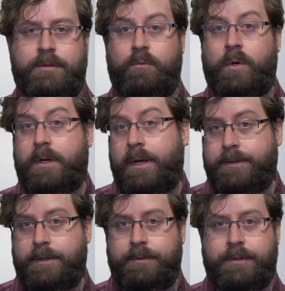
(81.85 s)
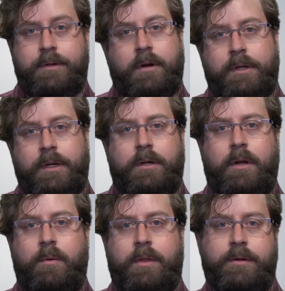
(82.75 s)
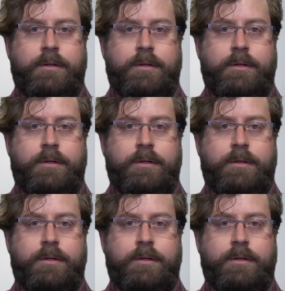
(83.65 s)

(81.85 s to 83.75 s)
of what constitutes a target and whether